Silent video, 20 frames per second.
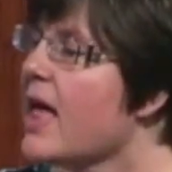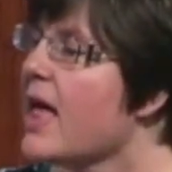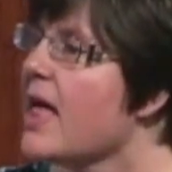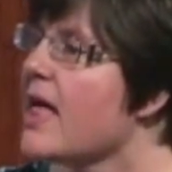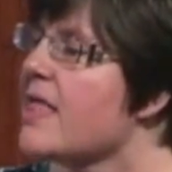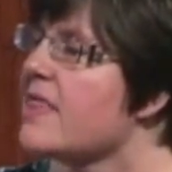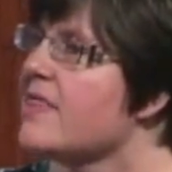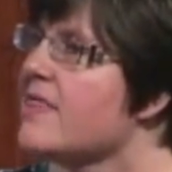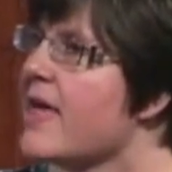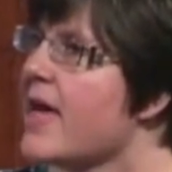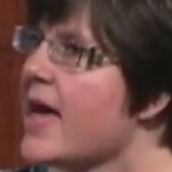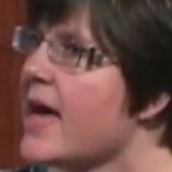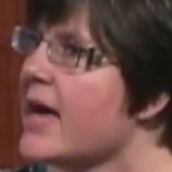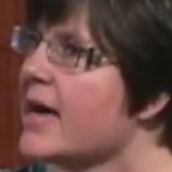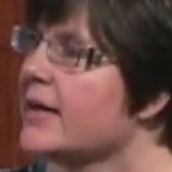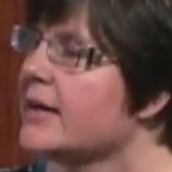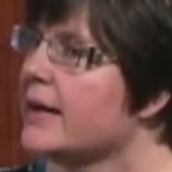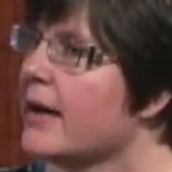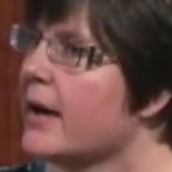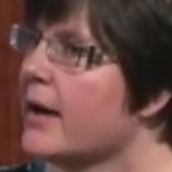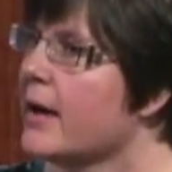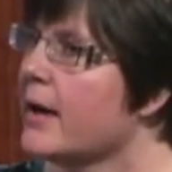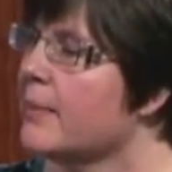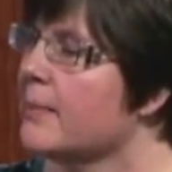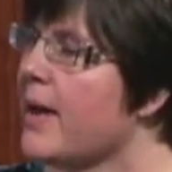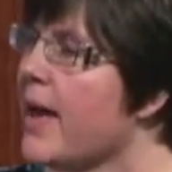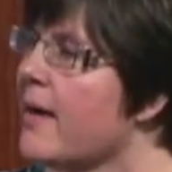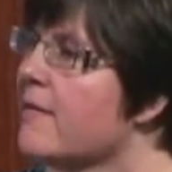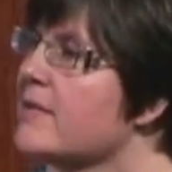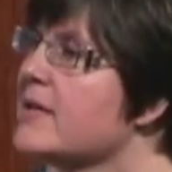than
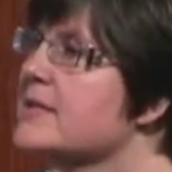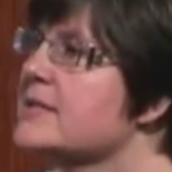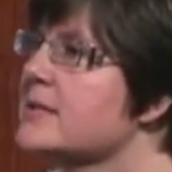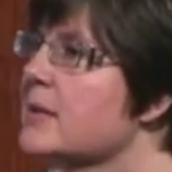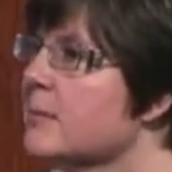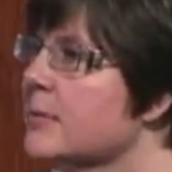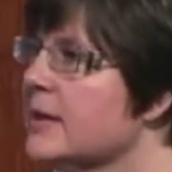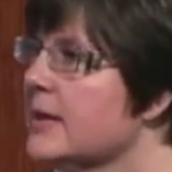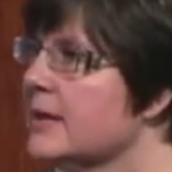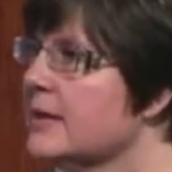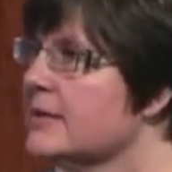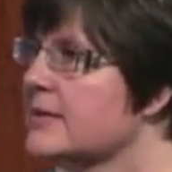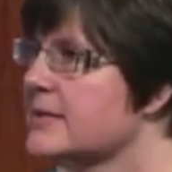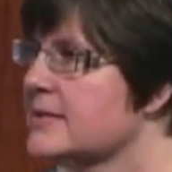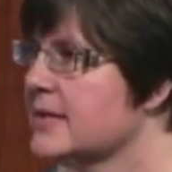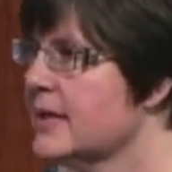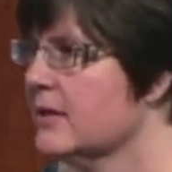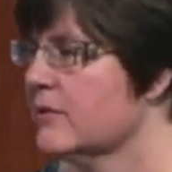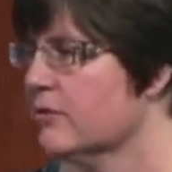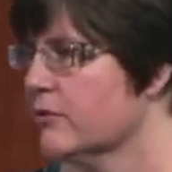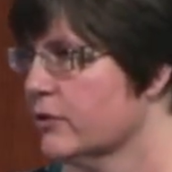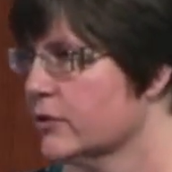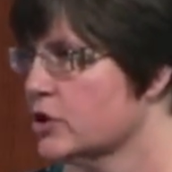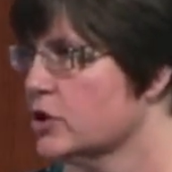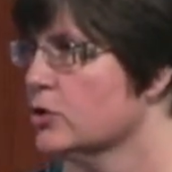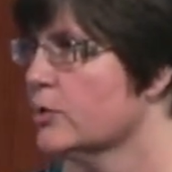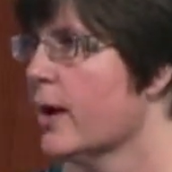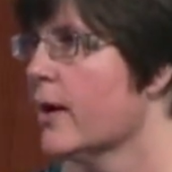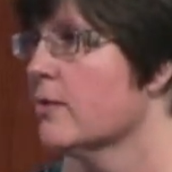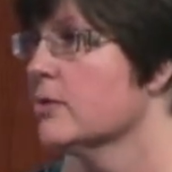having somebody sit for
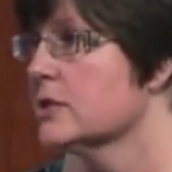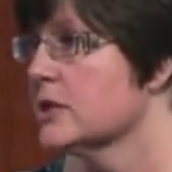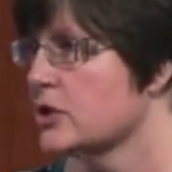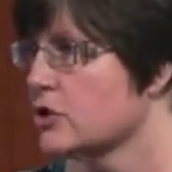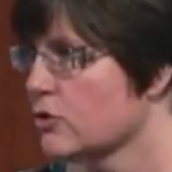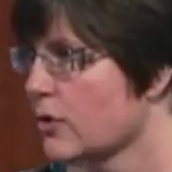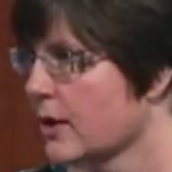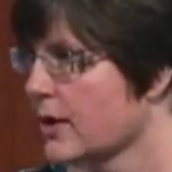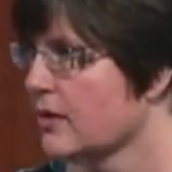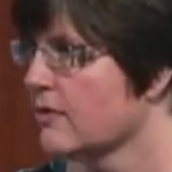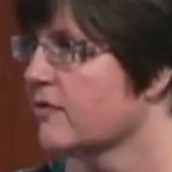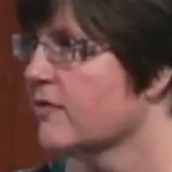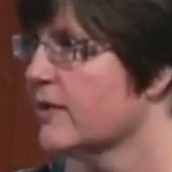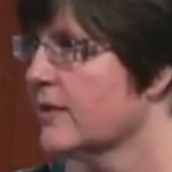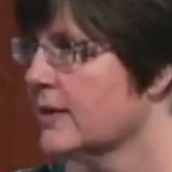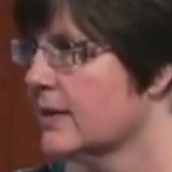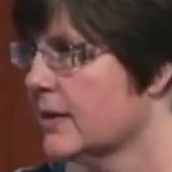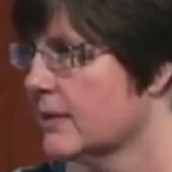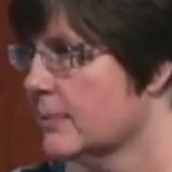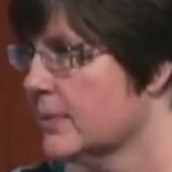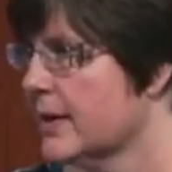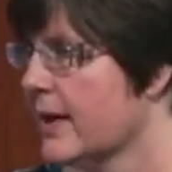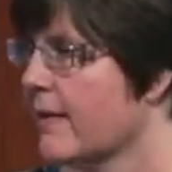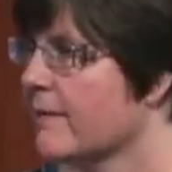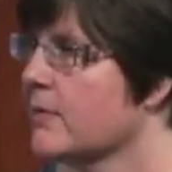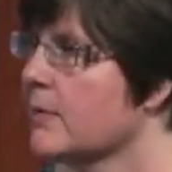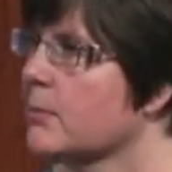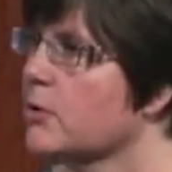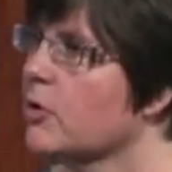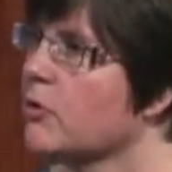2 hours and try to feed them and have
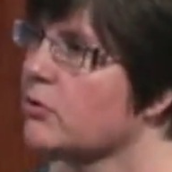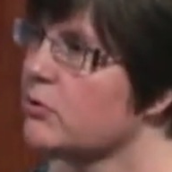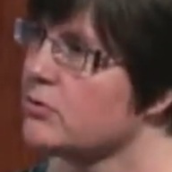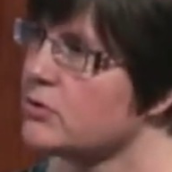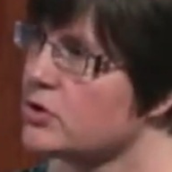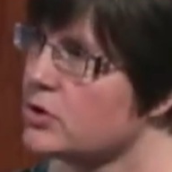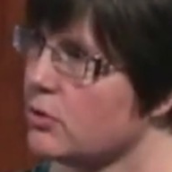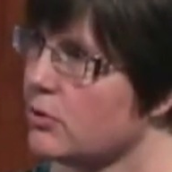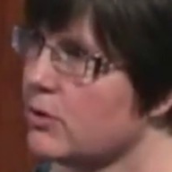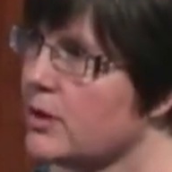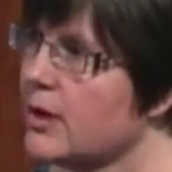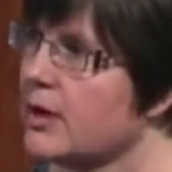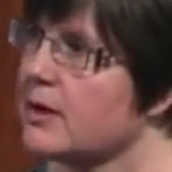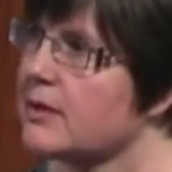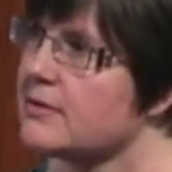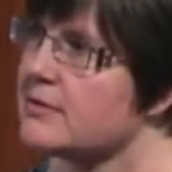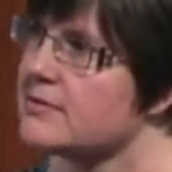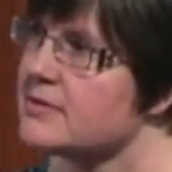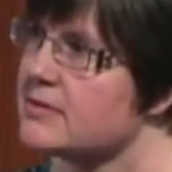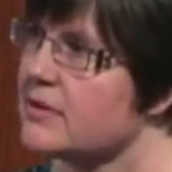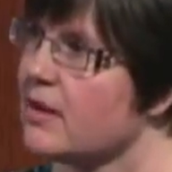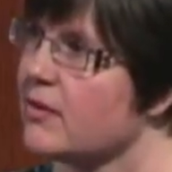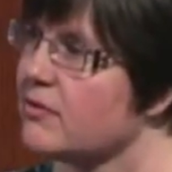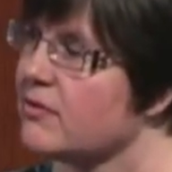them go through choking and stuff.